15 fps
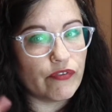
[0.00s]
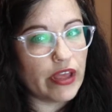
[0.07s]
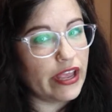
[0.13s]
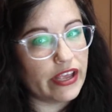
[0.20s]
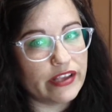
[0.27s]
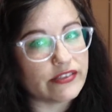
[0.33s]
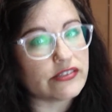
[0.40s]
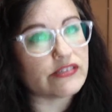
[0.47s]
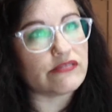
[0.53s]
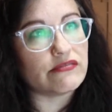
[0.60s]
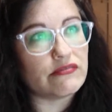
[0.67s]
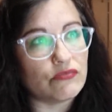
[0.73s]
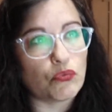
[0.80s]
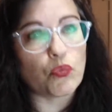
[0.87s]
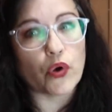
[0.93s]
it's
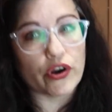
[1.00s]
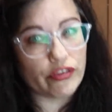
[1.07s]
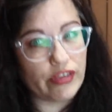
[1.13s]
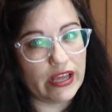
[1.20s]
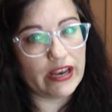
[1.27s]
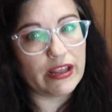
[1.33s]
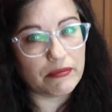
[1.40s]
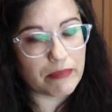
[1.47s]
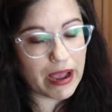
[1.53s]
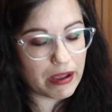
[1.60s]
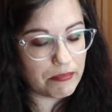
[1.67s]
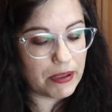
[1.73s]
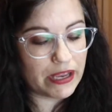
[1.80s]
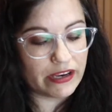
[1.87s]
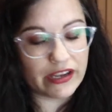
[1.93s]
worth it in my
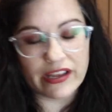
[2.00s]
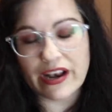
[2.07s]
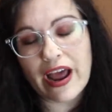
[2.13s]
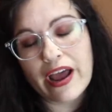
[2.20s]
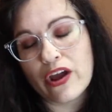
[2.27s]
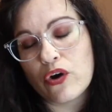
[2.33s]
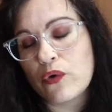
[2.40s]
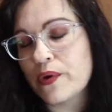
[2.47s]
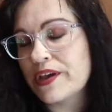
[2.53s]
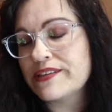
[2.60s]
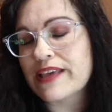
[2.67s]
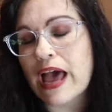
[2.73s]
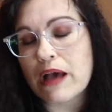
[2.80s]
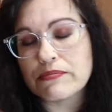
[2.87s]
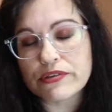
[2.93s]
opinion. I
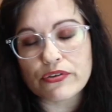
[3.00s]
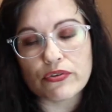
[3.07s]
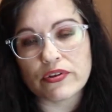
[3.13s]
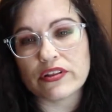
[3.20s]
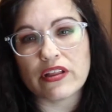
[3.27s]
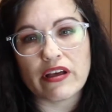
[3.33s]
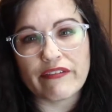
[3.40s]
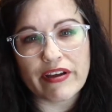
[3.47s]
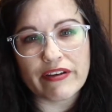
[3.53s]
always absolutely love